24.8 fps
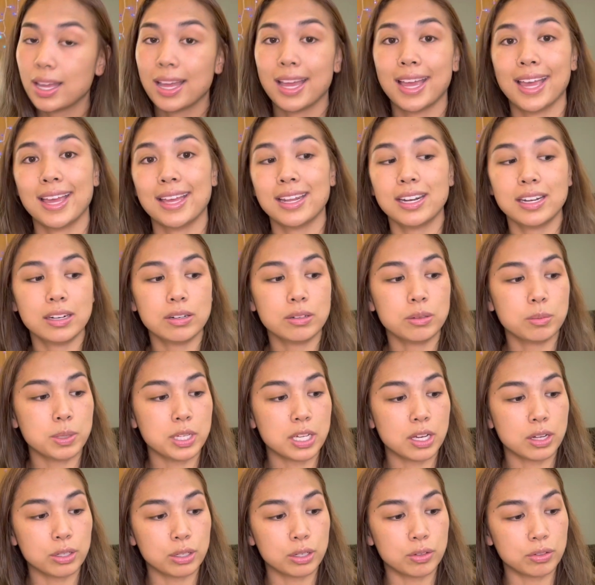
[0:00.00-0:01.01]
and it'll be
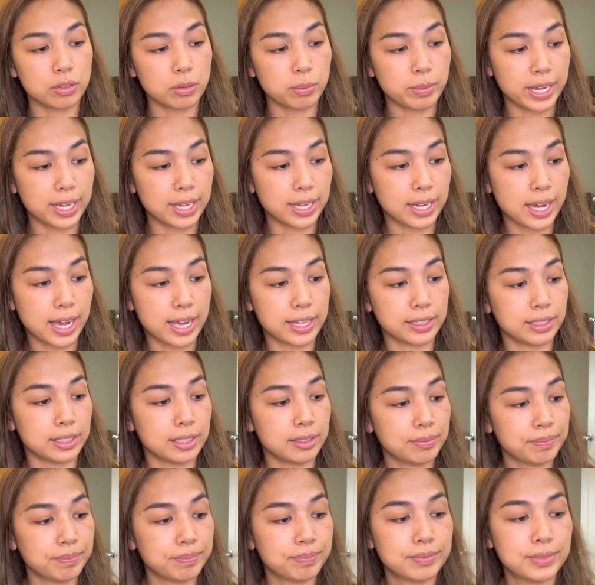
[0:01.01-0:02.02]
all over my eyelid.
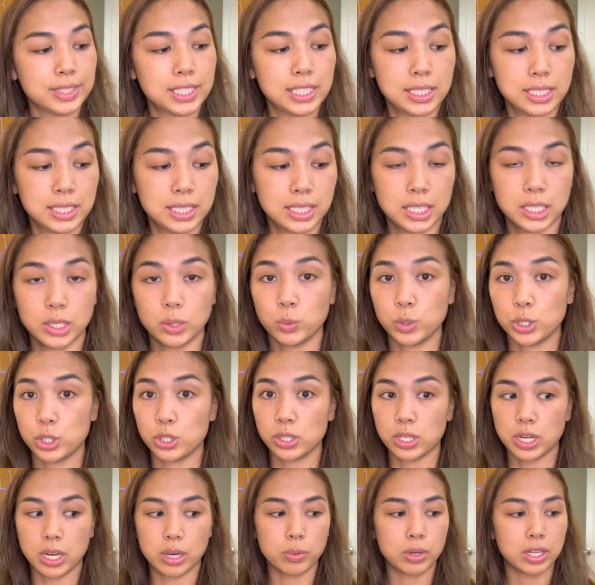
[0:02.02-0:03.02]
We do
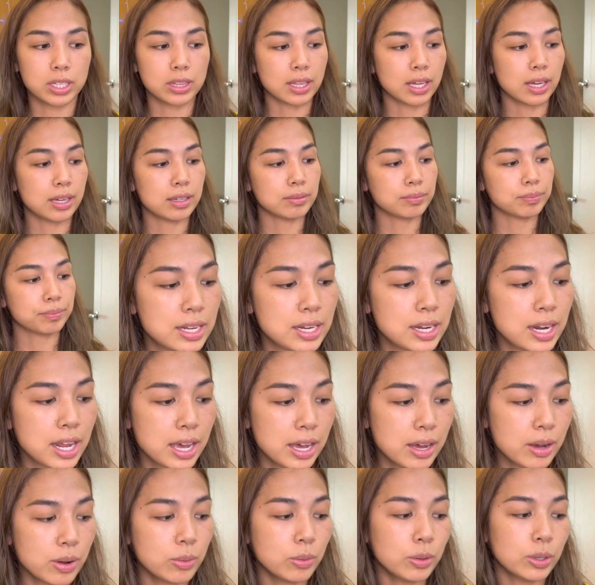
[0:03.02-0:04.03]
not want that.
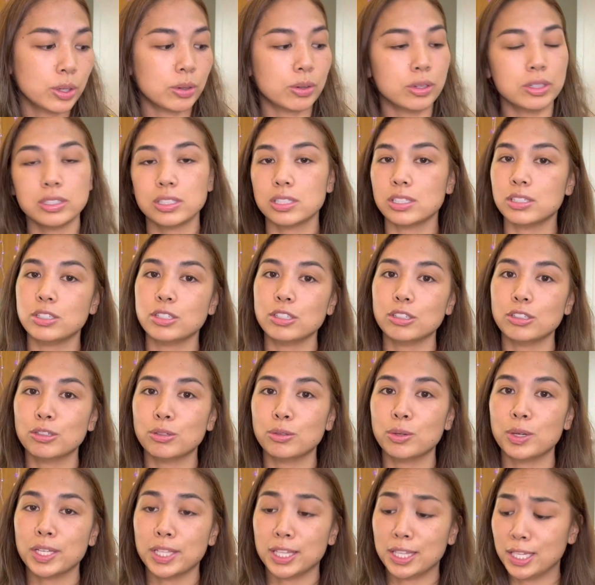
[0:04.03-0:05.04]
Now we're going to
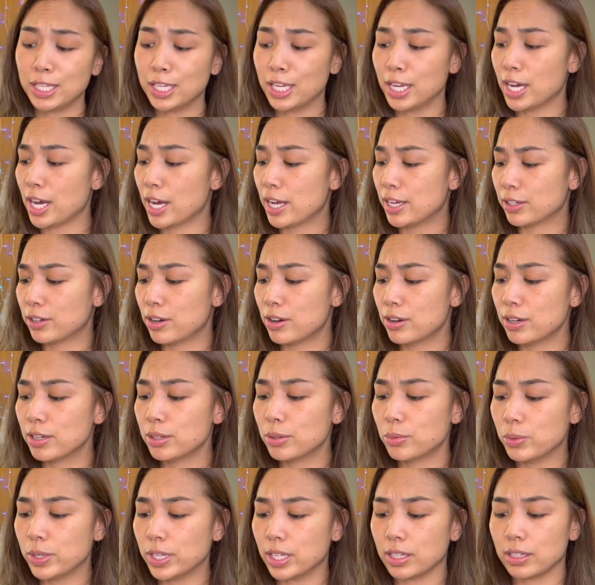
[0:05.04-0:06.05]
do the iconic
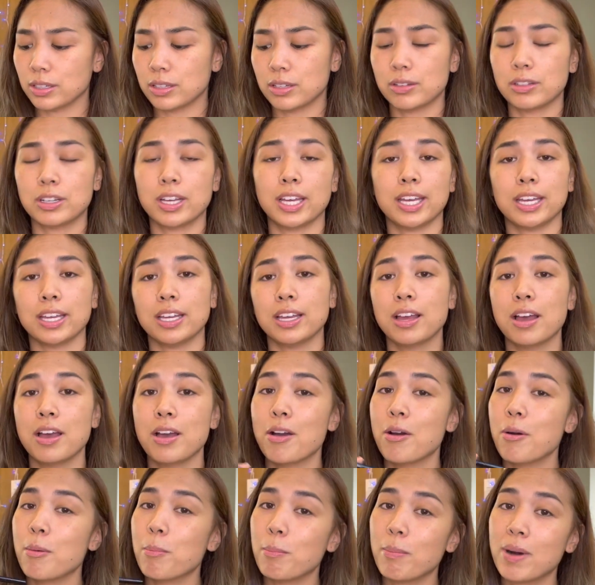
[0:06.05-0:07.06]
wing. Okay,
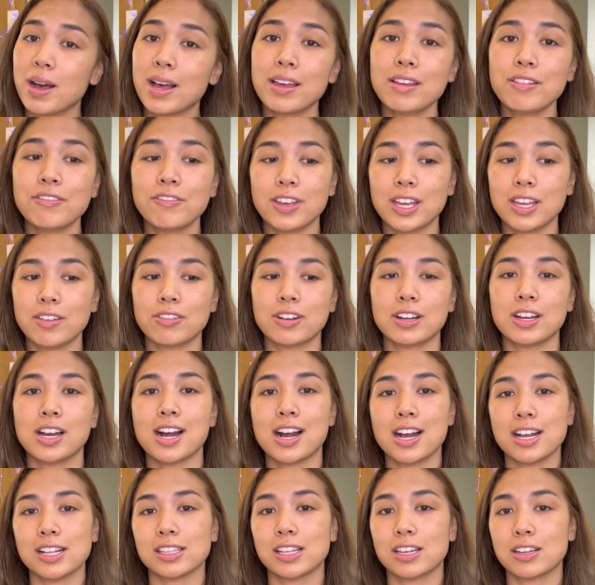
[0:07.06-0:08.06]
my favorite
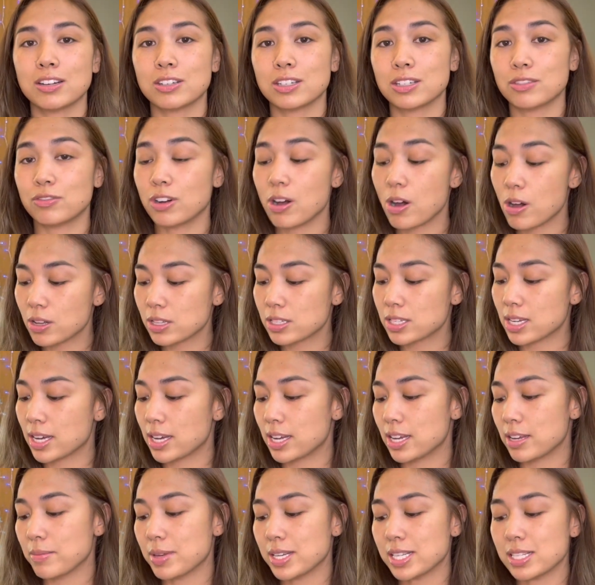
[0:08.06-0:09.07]
eyeliner of all
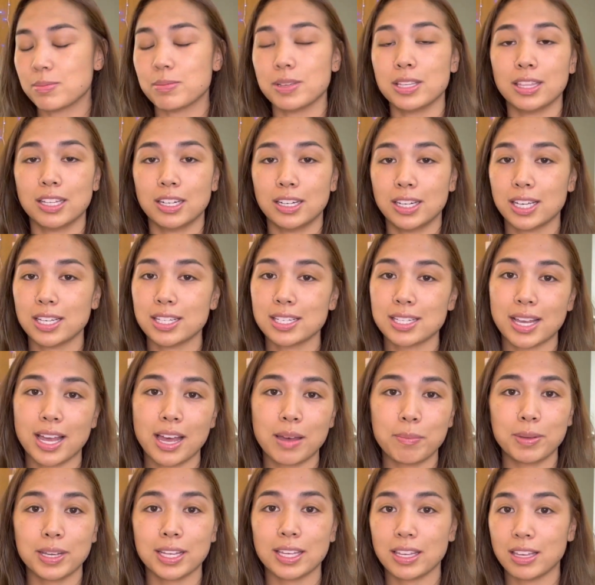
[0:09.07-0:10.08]
time has been the NYX
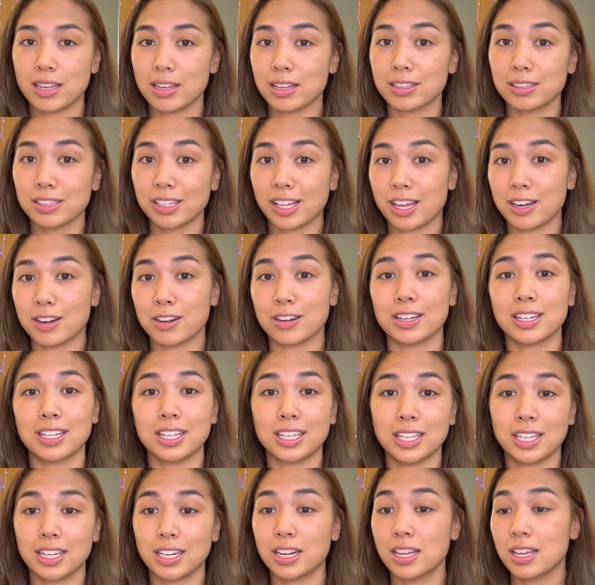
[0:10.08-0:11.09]
Epic Ink Liner
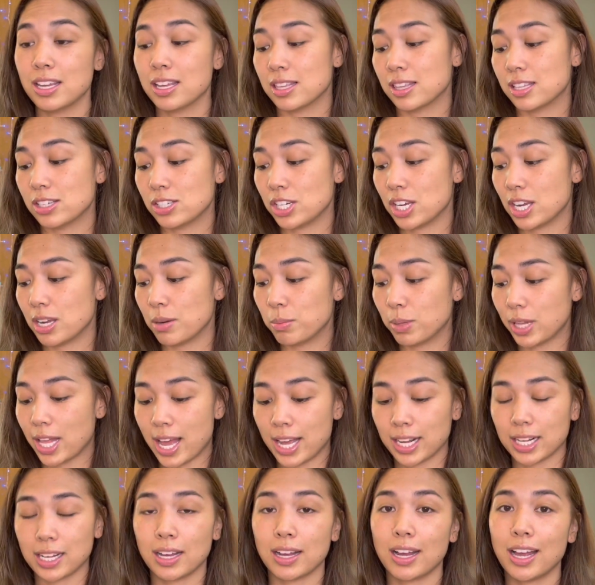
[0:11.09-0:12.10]
in the shade
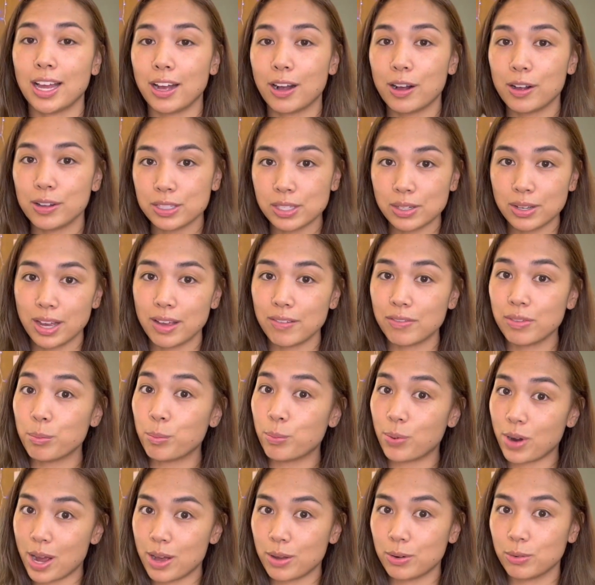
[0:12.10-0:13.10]
Black. I also have the
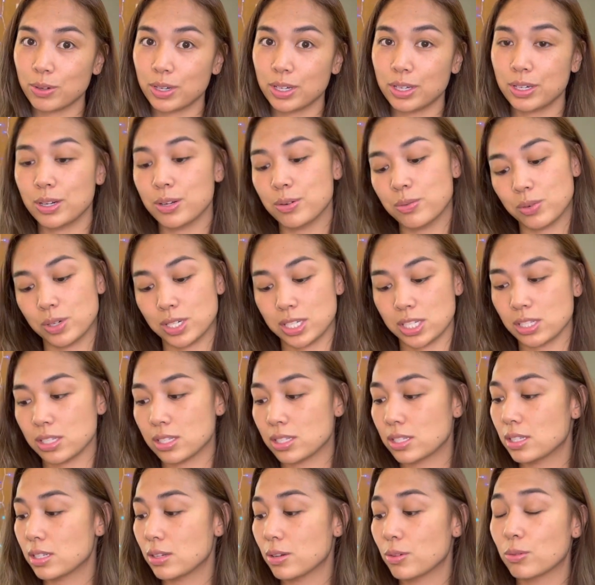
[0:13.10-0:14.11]
brown one, which
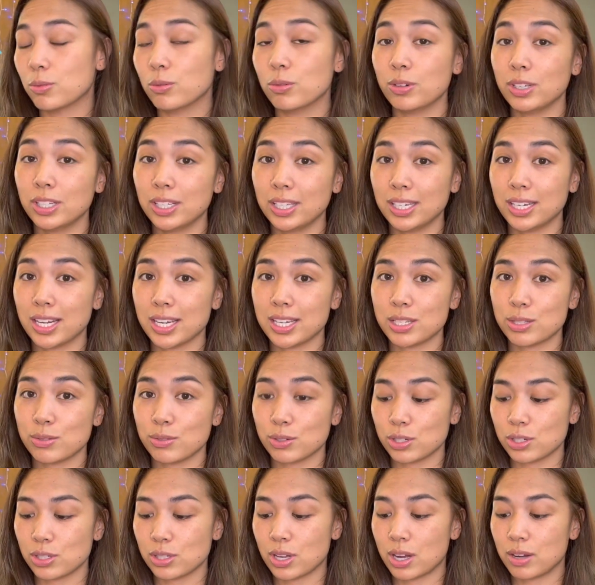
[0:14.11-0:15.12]
is really nice for
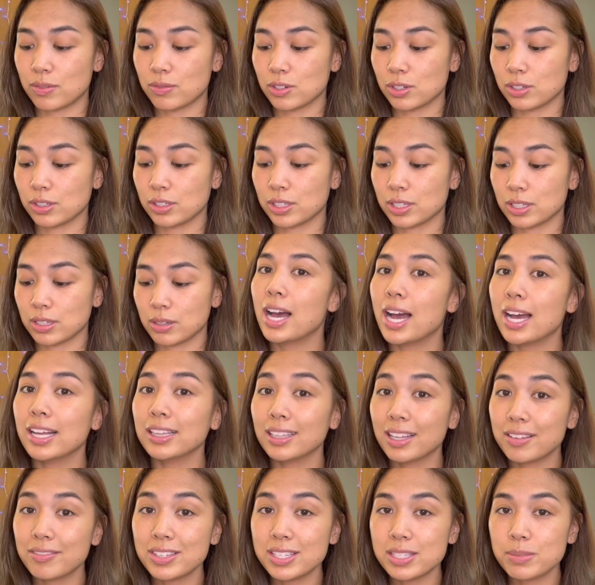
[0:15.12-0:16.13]
a softer look. I
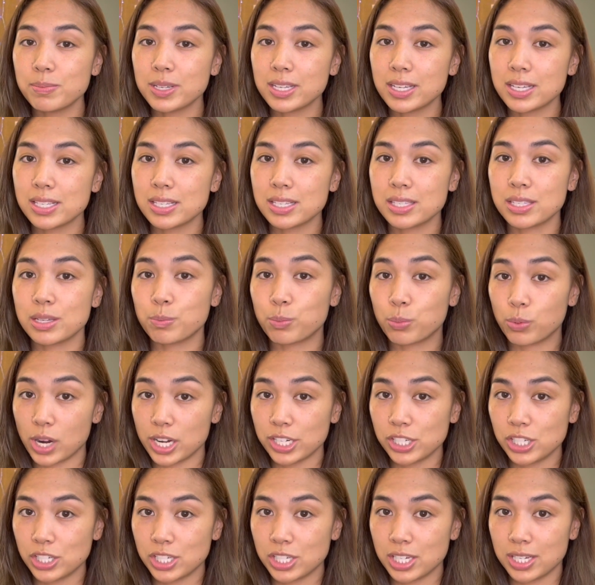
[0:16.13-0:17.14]
love this because it's a
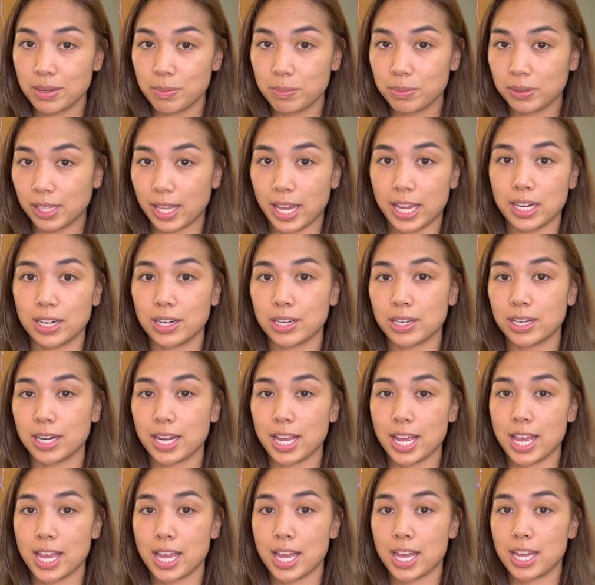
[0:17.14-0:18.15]
brush tip liner,
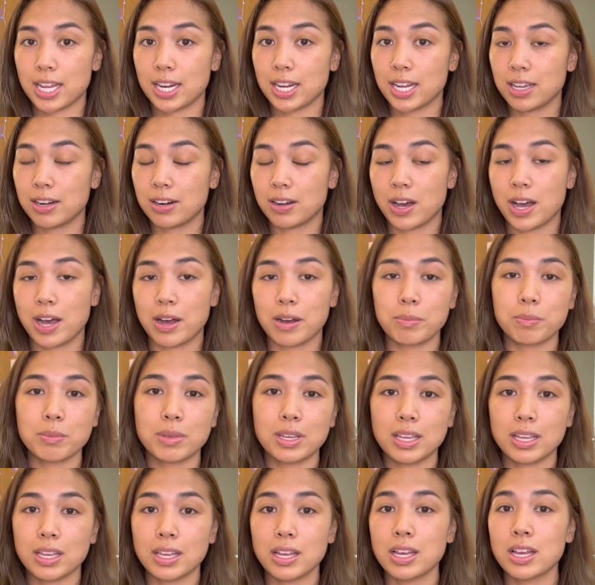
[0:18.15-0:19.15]
and it'll help
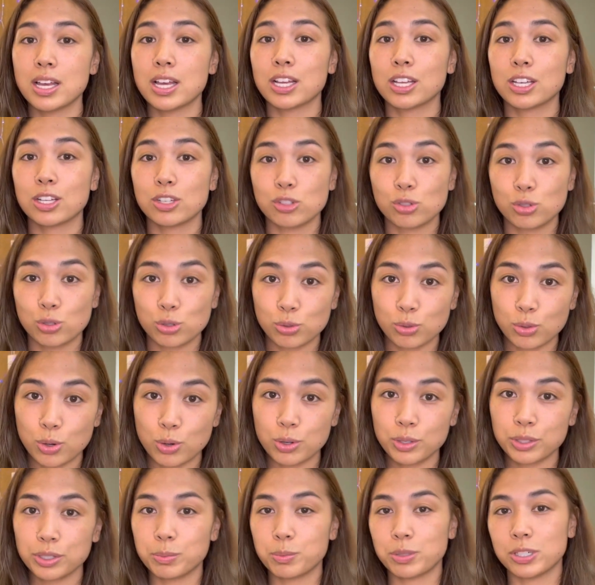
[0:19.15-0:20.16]
me control
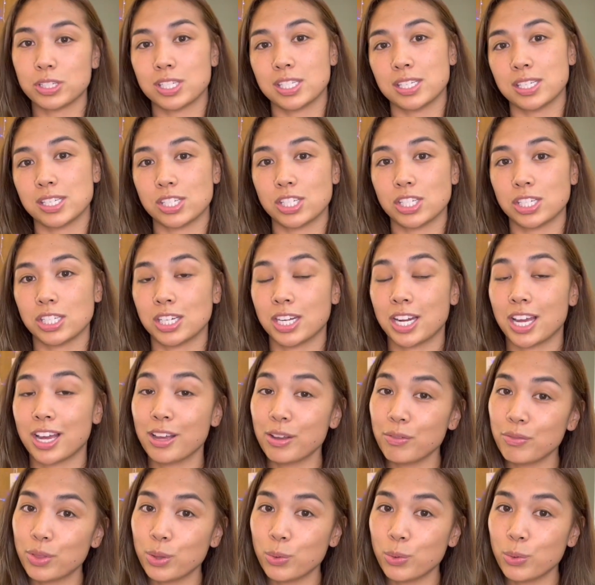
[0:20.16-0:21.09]
the precision of the